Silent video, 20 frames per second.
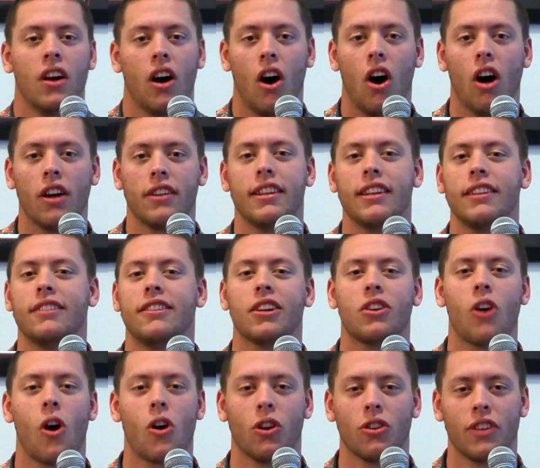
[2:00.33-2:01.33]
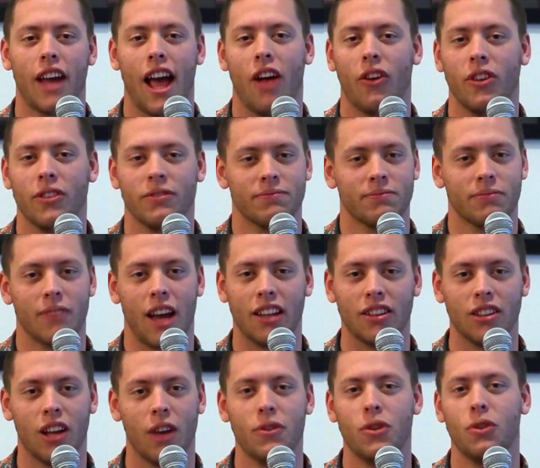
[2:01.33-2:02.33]
Autistic Arnold Allen, I
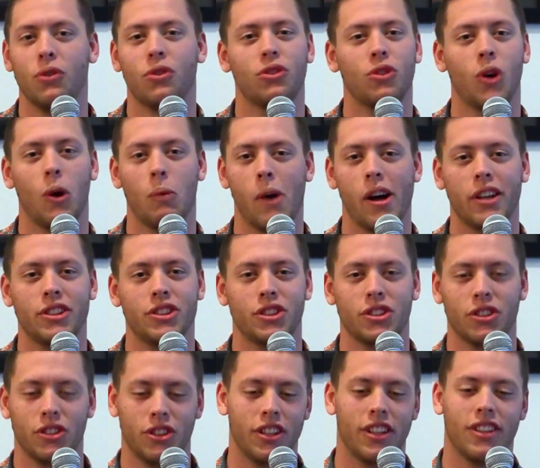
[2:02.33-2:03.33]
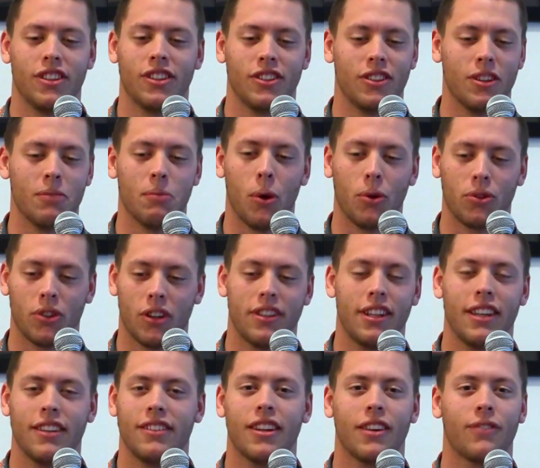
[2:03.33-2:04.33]
love you so much. This is the most
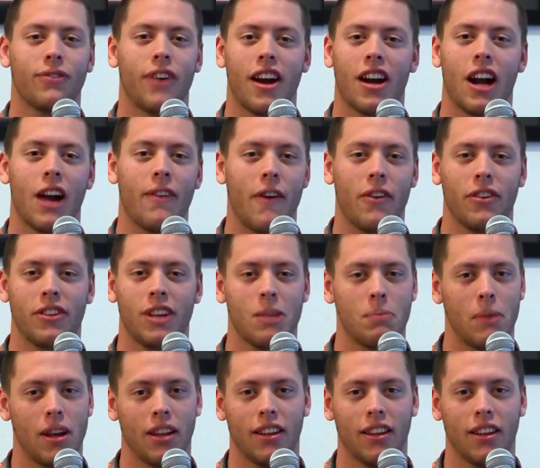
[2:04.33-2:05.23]
autistic fighter I've ever seen in my